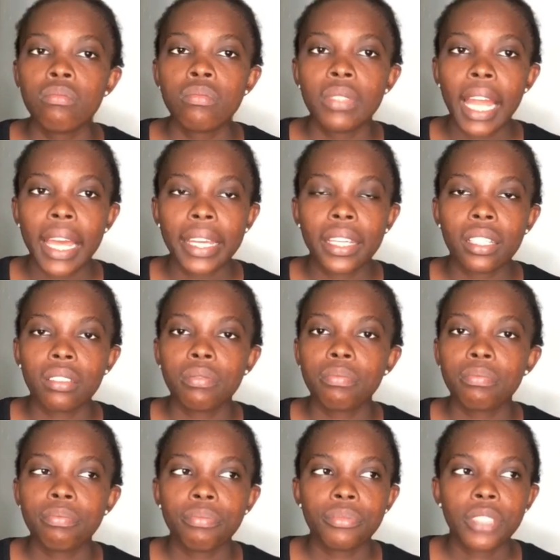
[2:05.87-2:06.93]
like,
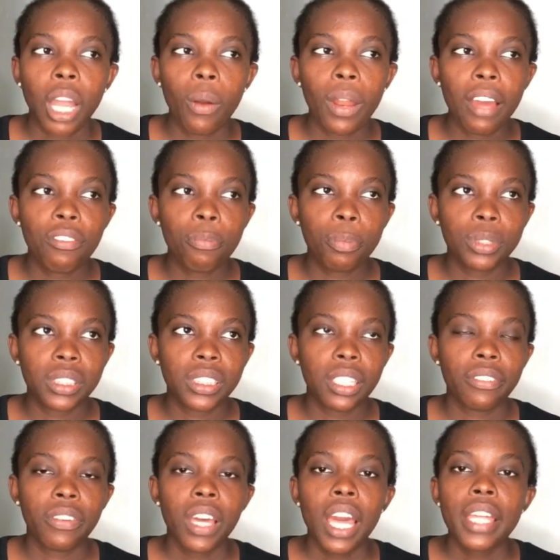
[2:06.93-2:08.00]
how would I even put
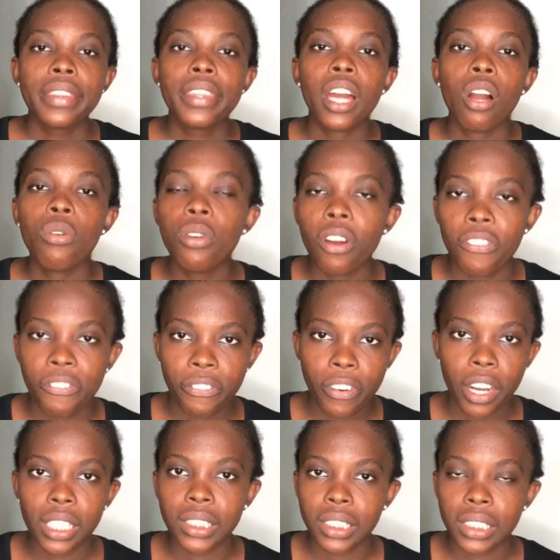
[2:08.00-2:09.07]
it? Tell your
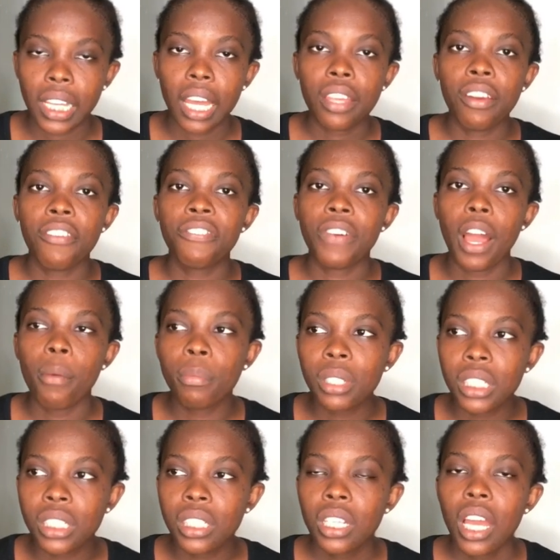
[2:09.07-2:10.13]
friends, your
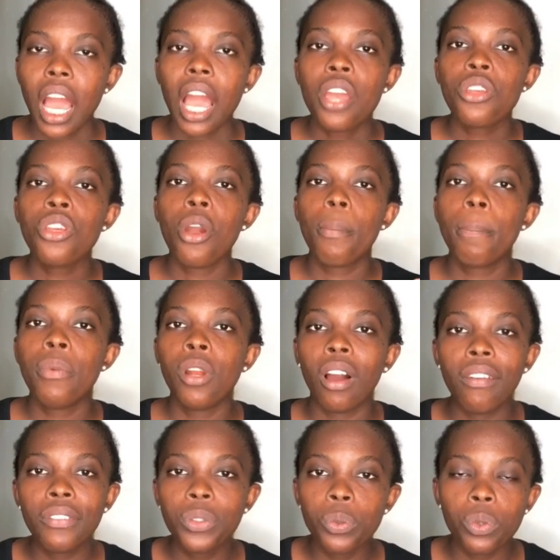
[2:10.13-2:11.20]
family, your
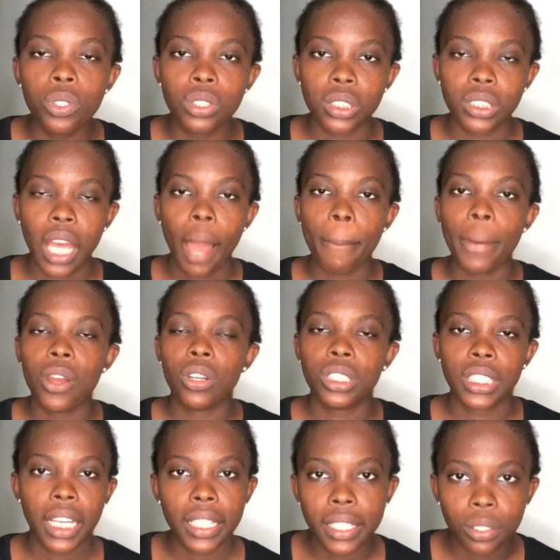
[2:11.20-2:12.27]
loved ones about your
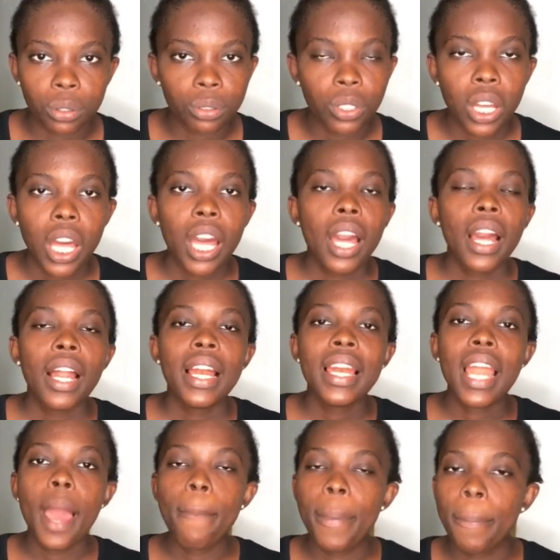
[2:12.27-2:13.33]
channel.
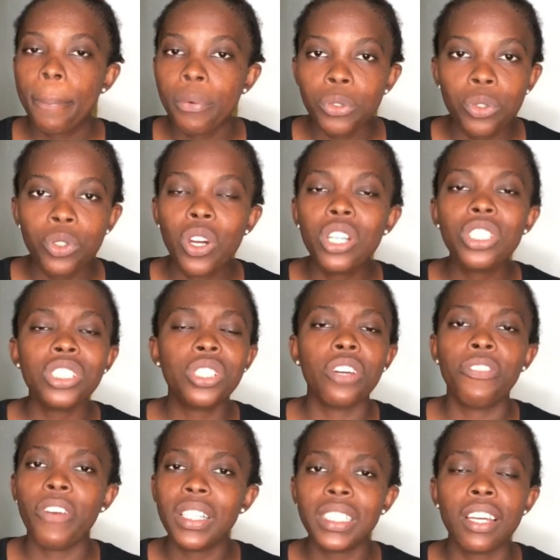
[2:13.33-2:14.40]
Let people know, not just
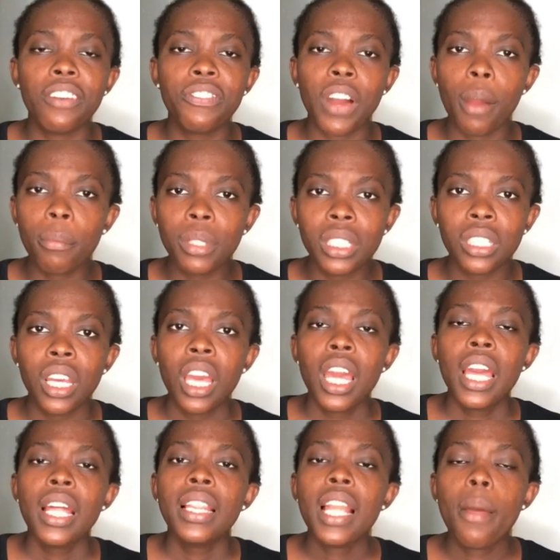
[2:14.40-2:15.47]
your friends and your family,
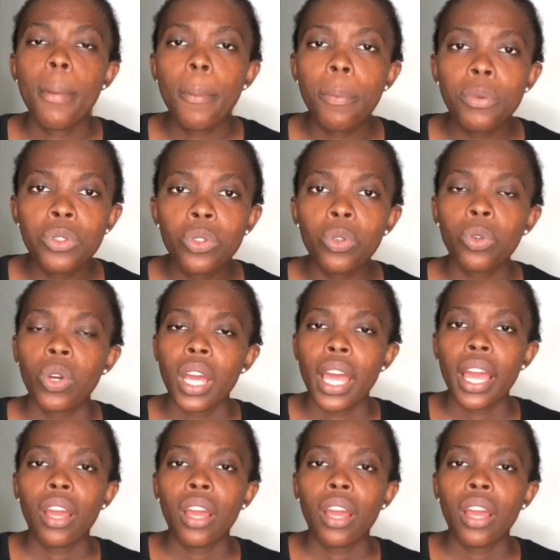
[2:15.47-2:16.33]
let people know.